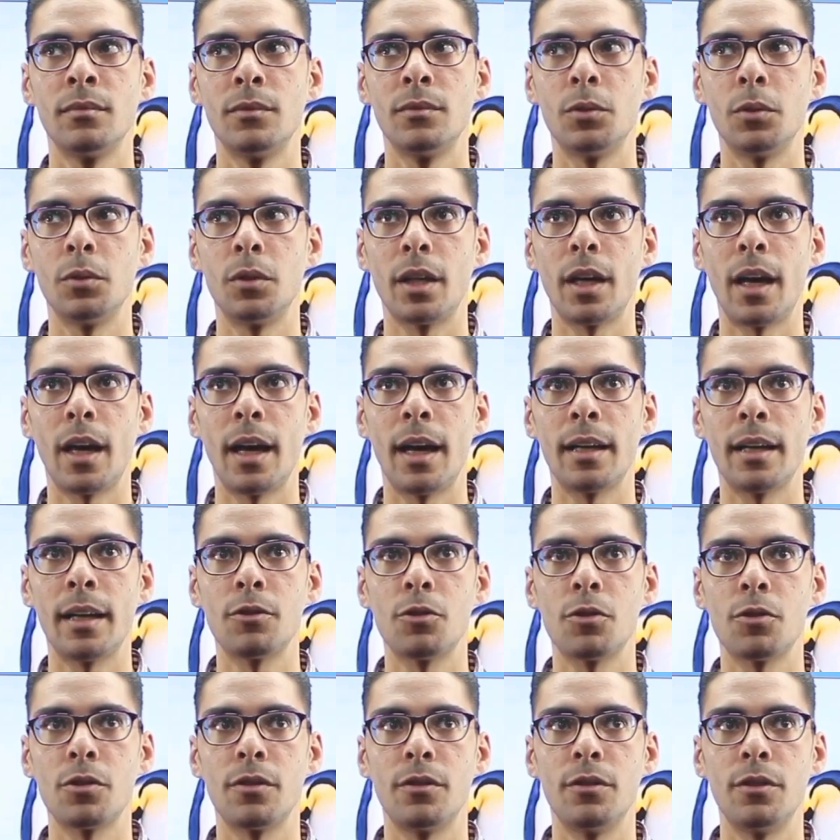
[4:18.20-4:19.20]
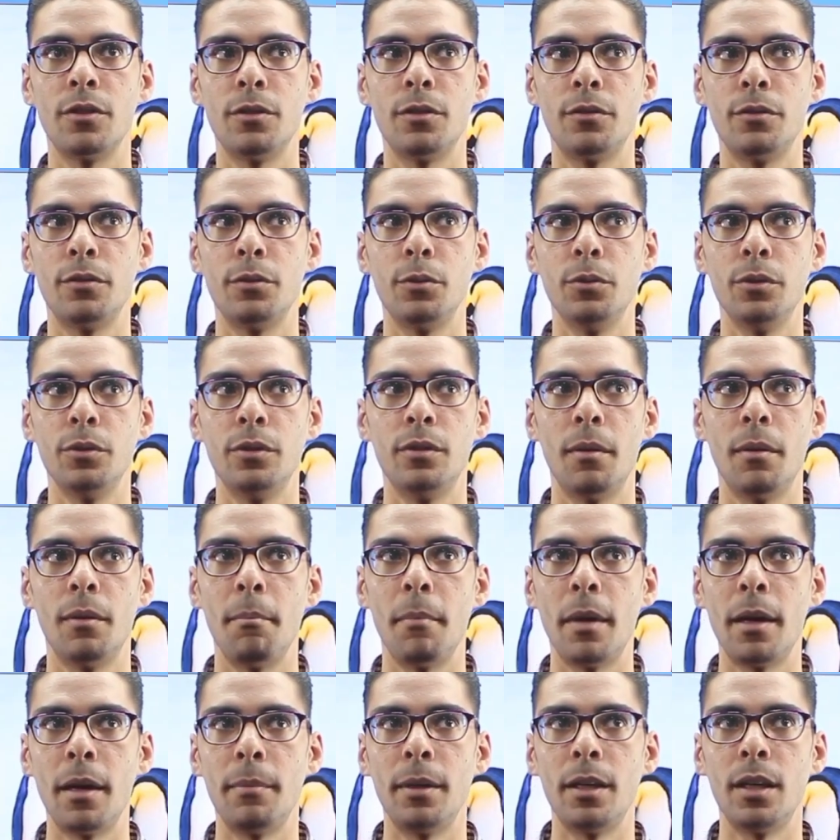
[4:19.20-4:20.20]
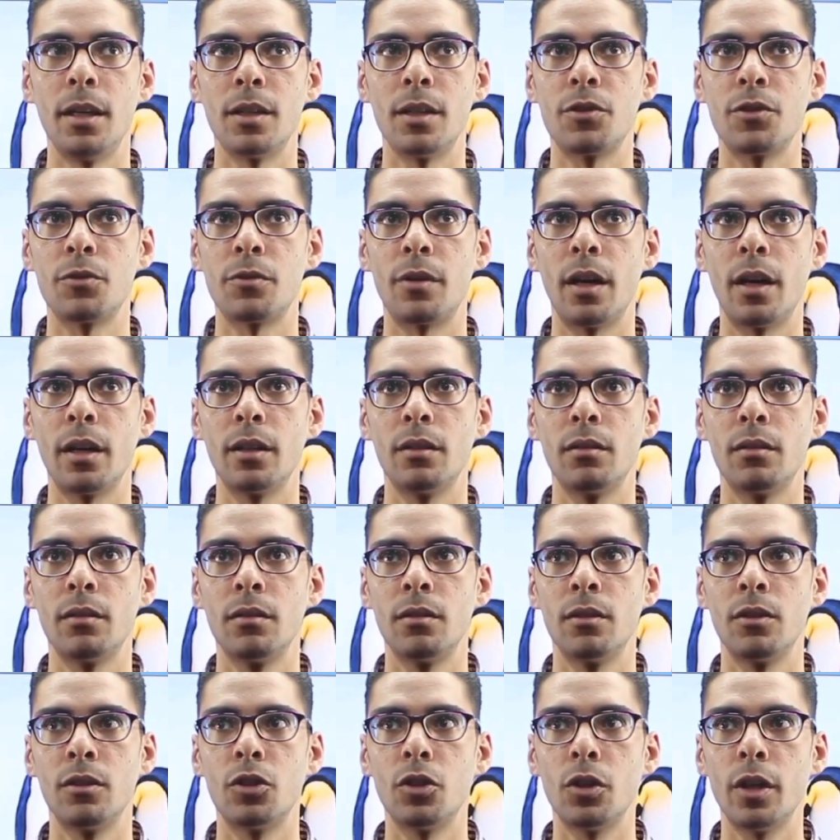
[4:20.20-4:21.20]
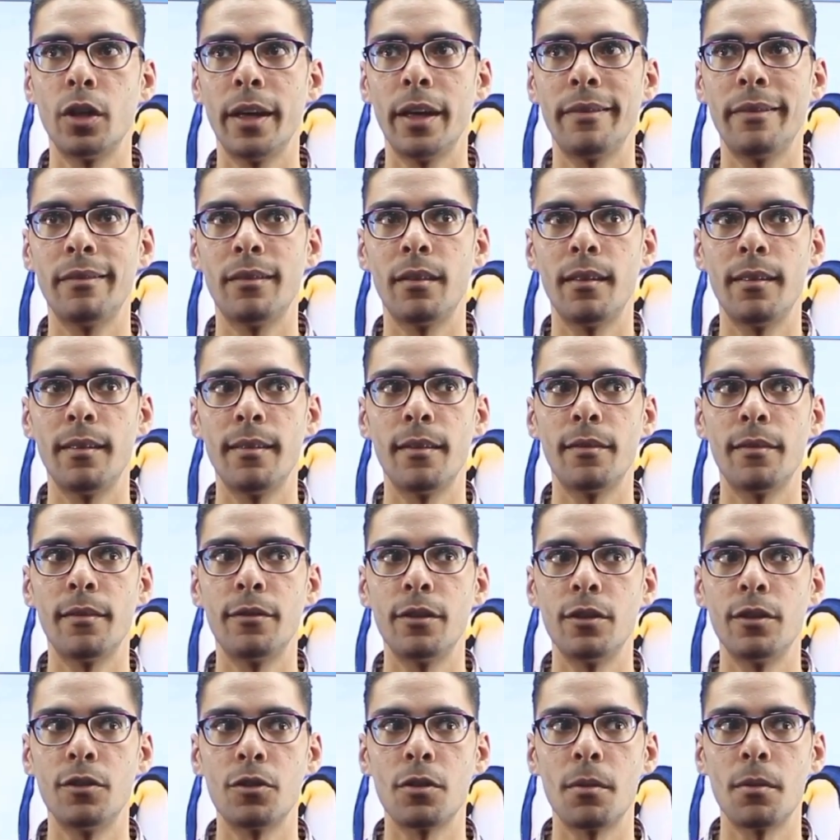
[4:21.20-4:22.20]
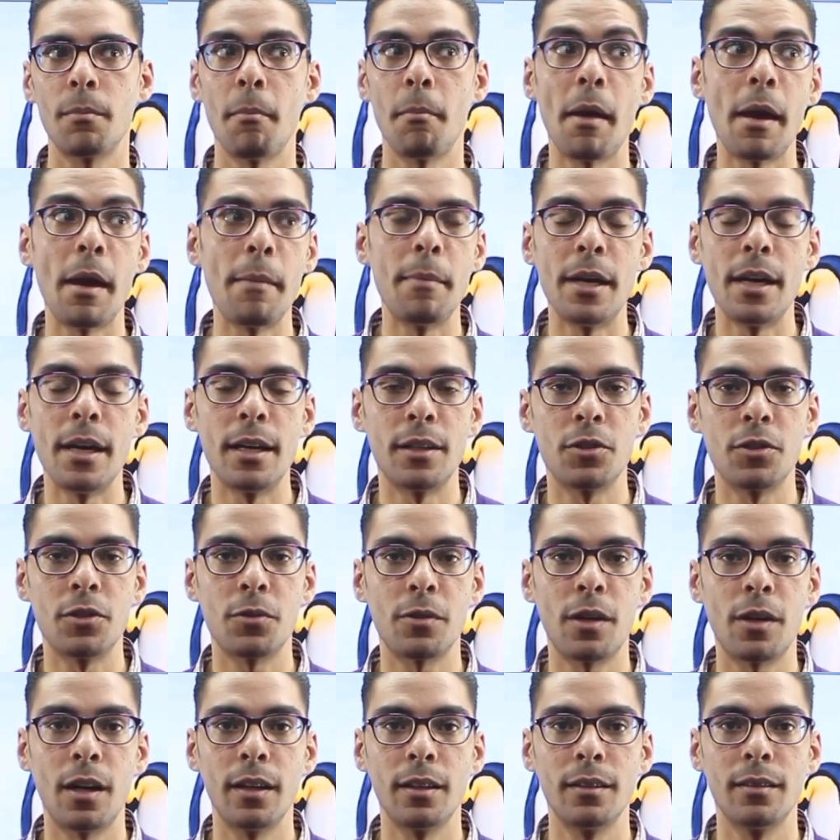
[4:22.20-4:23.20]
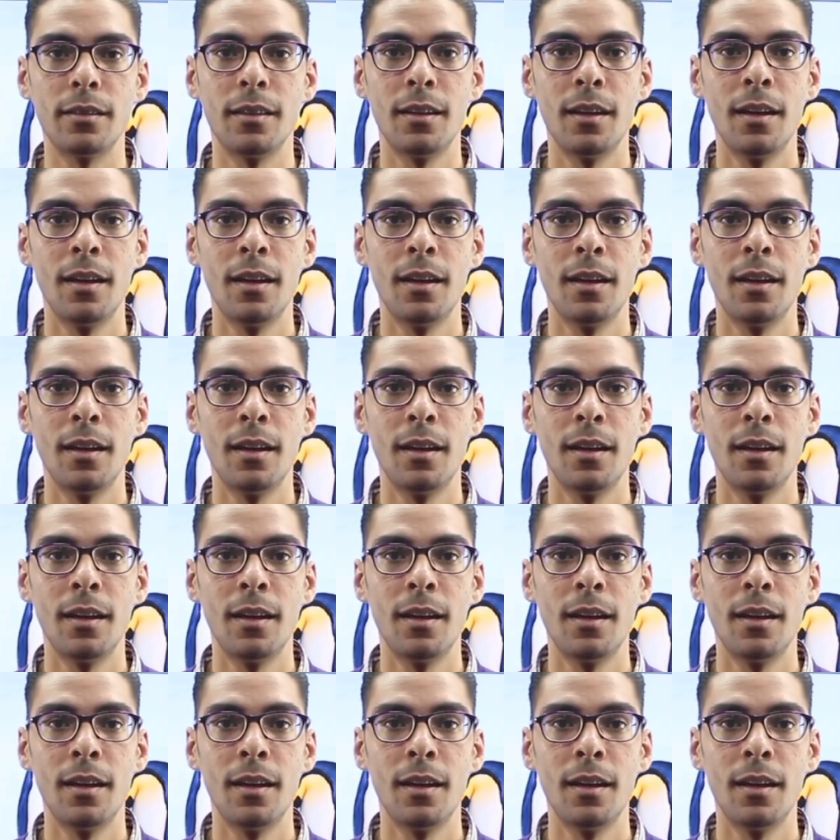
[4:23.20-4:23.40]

to catch their food. Maybe it's right. To get the fish, maybe it's right.